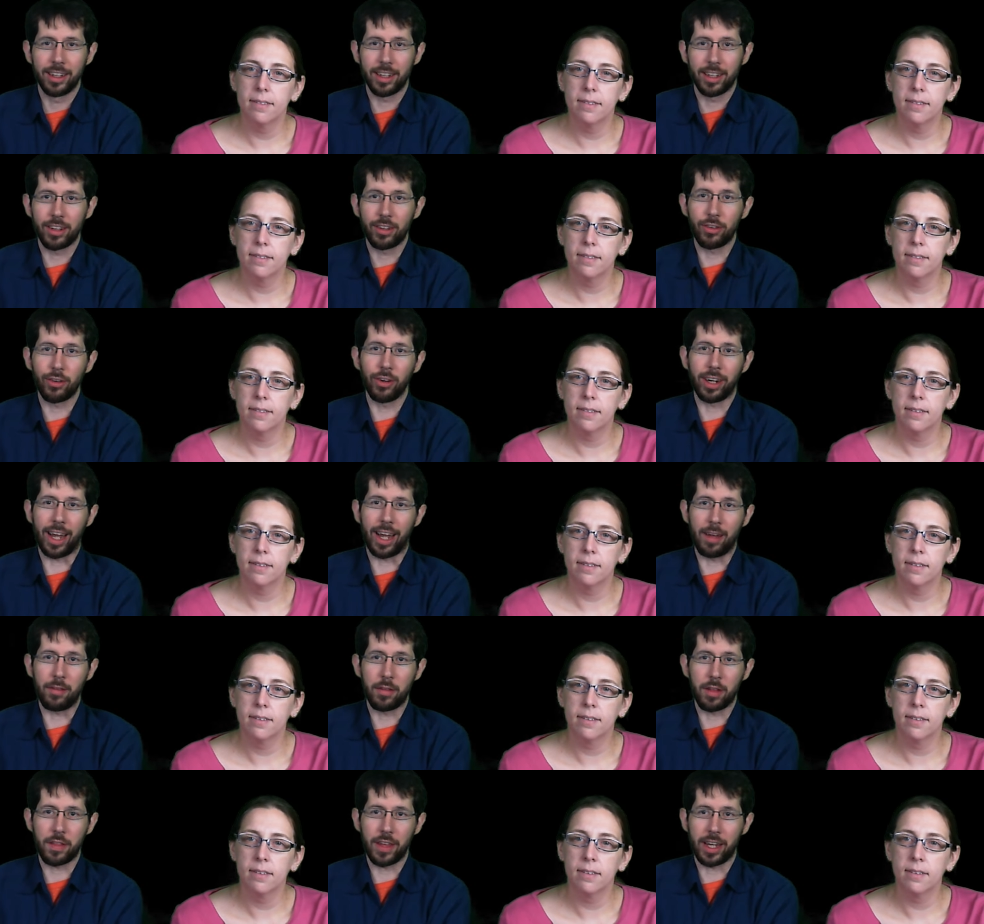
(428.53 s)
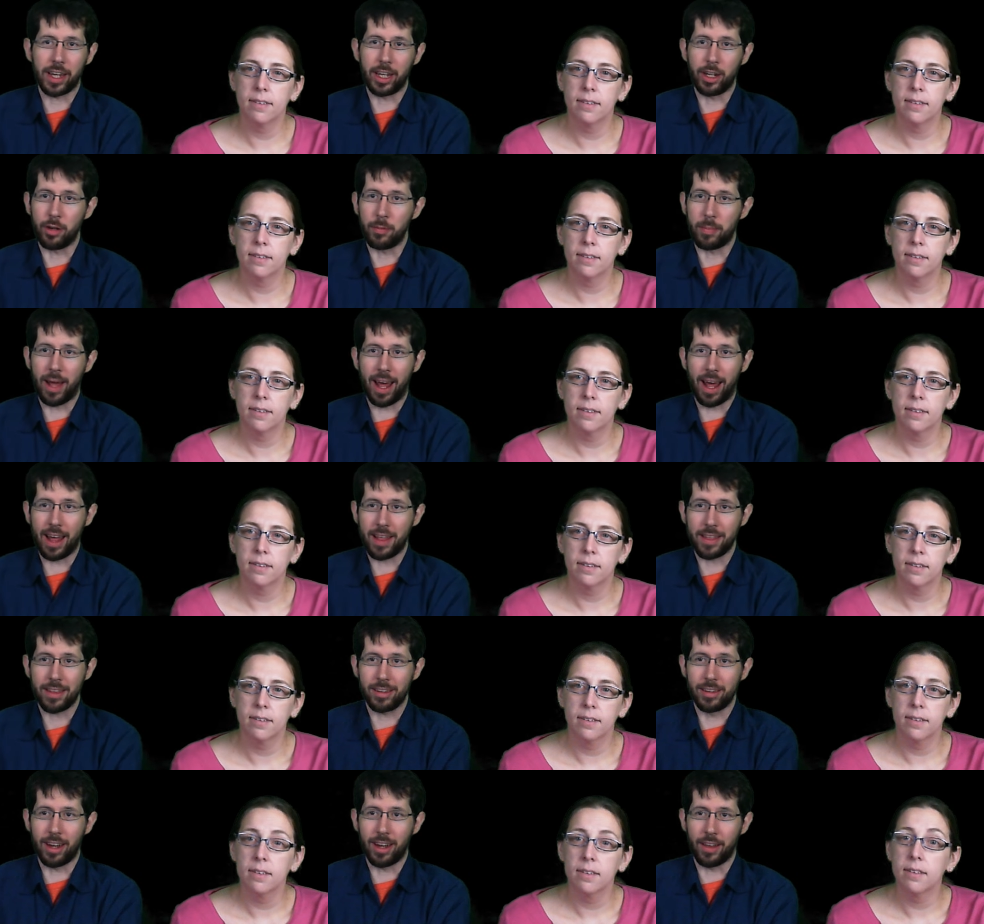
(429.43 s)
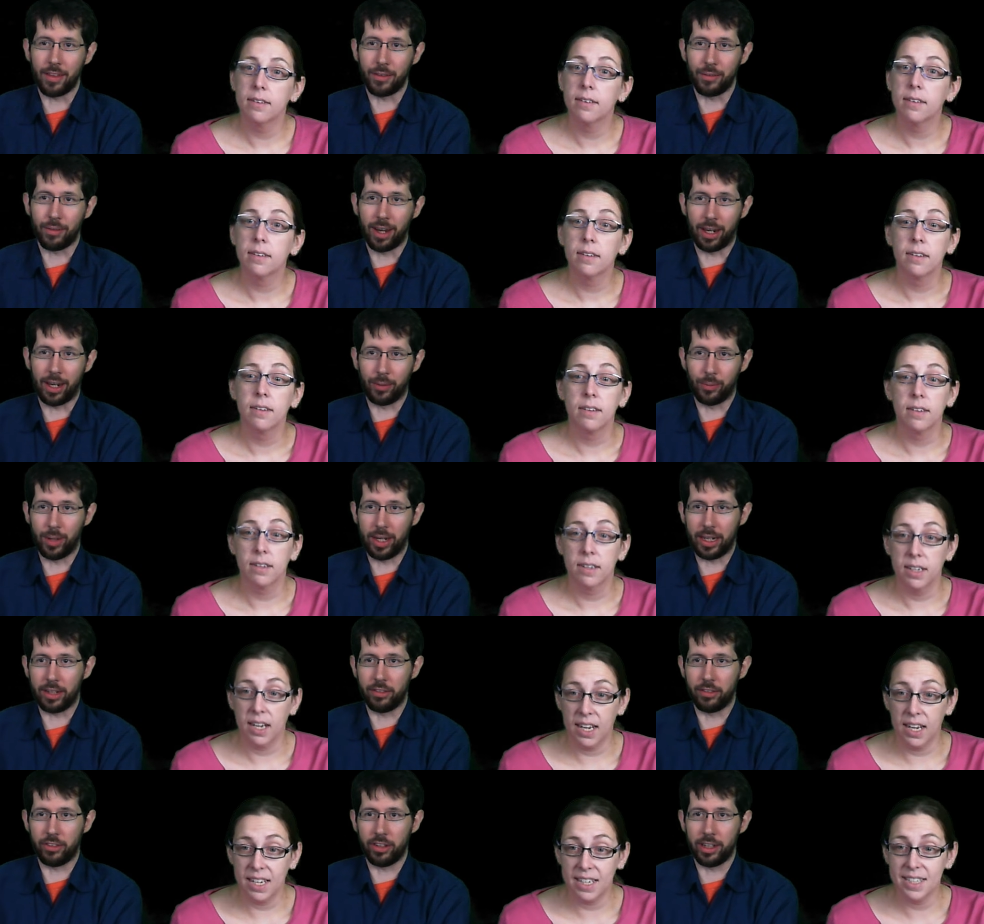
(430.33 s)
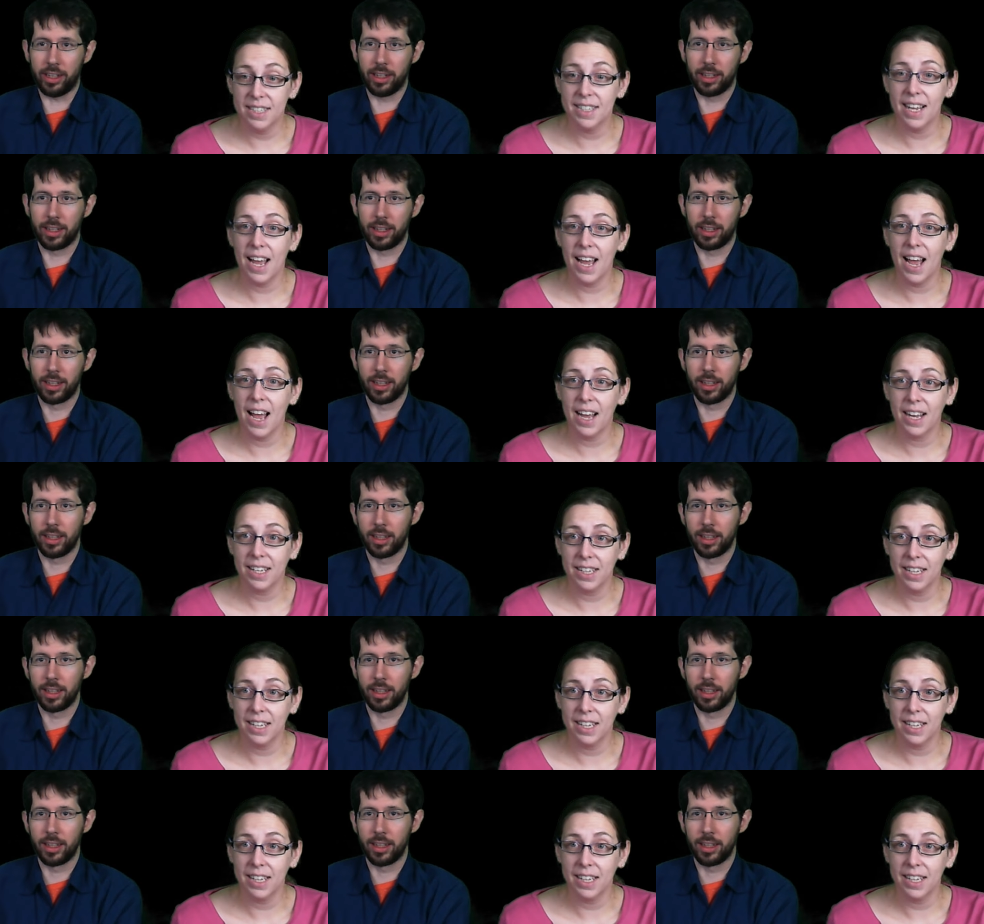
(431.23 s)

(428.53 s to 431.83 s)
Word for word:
Speaker 1: Destroying everything in your path is not the right way, G. Exactly.